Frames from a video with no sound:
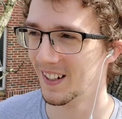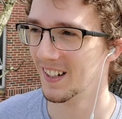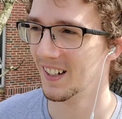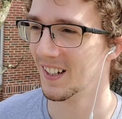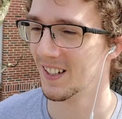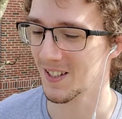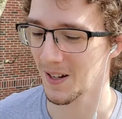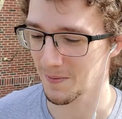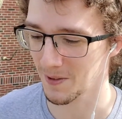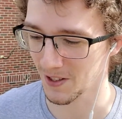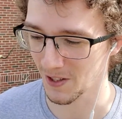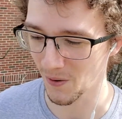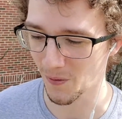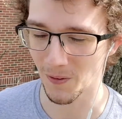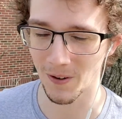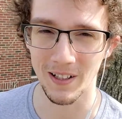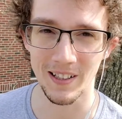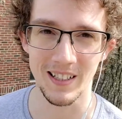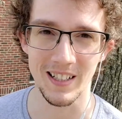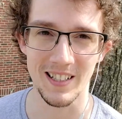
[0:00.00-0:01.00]
So I'm just
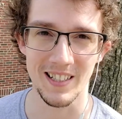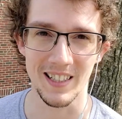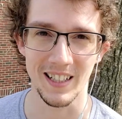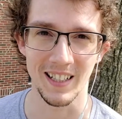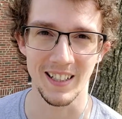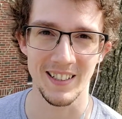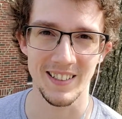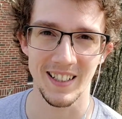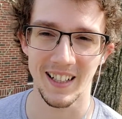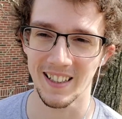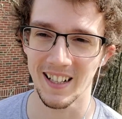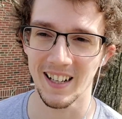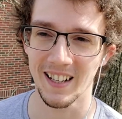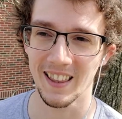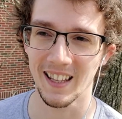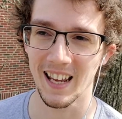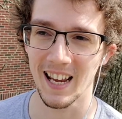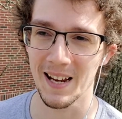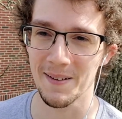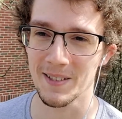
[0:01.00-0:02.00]
hoarding these things. And at the end of the
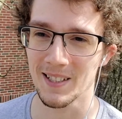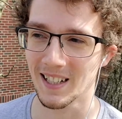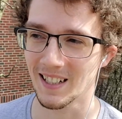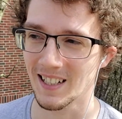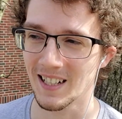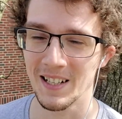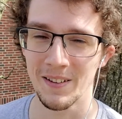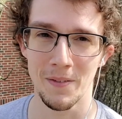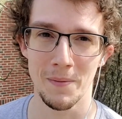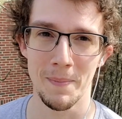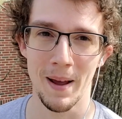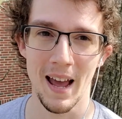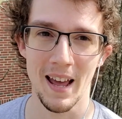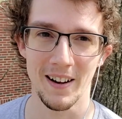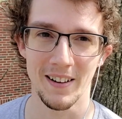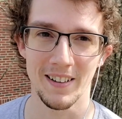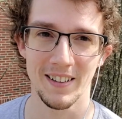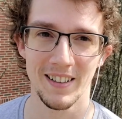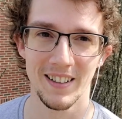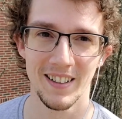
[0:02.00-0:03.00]
game, it's like it didn't even
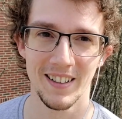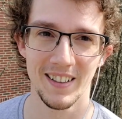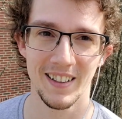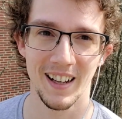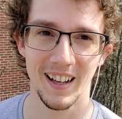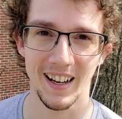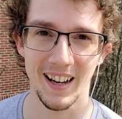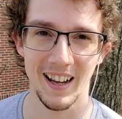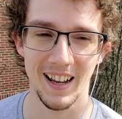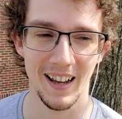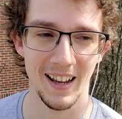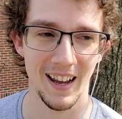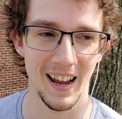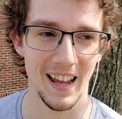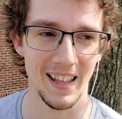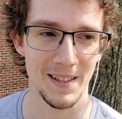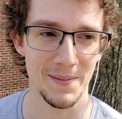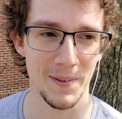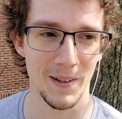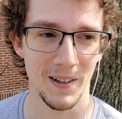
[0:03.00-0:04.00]
matter. Like I
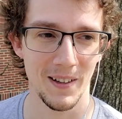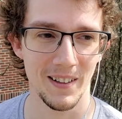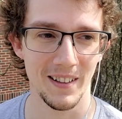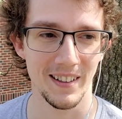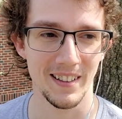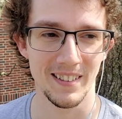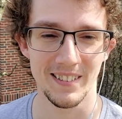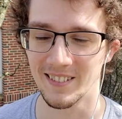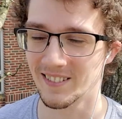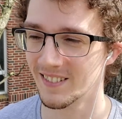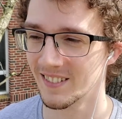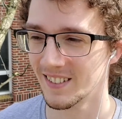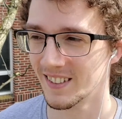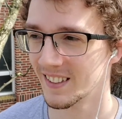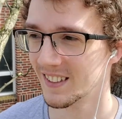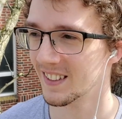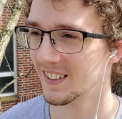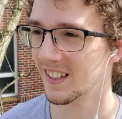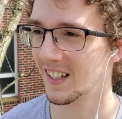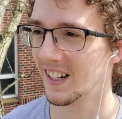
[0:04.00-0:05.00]
had them all and
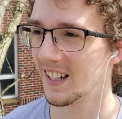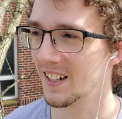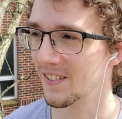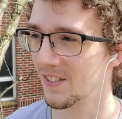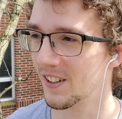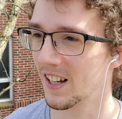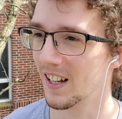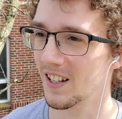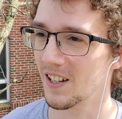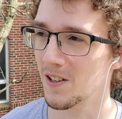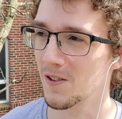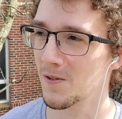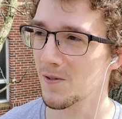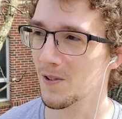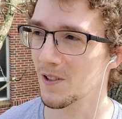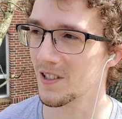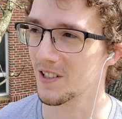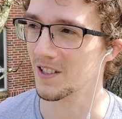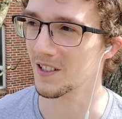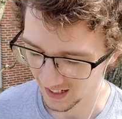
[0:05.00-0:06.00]
they didn't even get
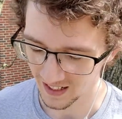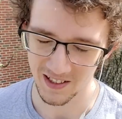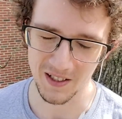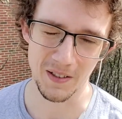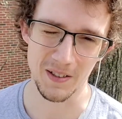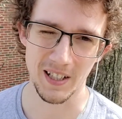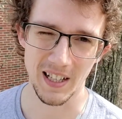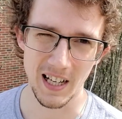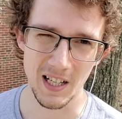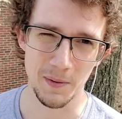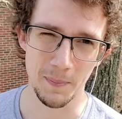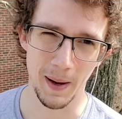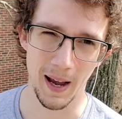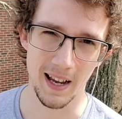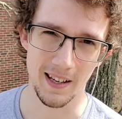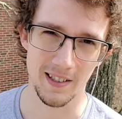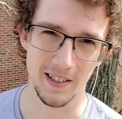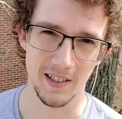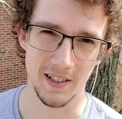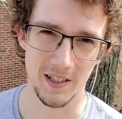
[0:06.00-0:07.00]
used. So today's
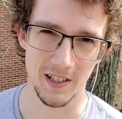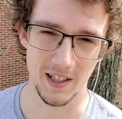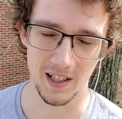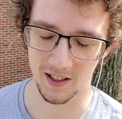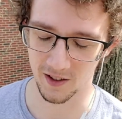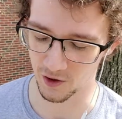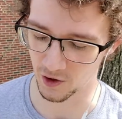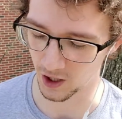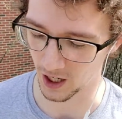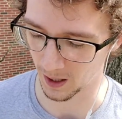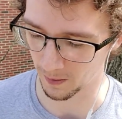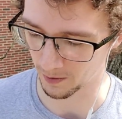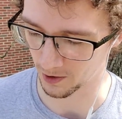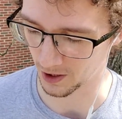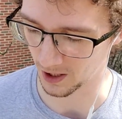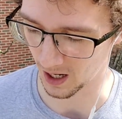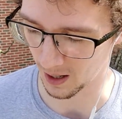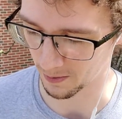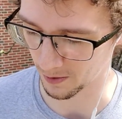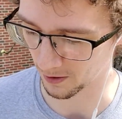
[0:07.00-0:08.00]
passage is James
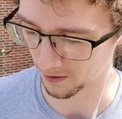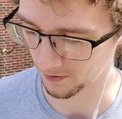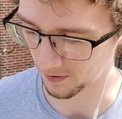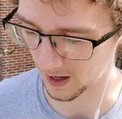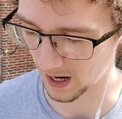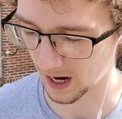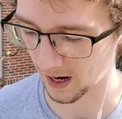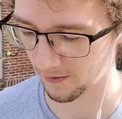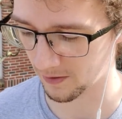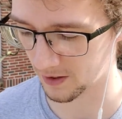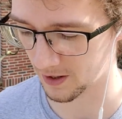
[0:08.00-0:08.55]
chapter 5.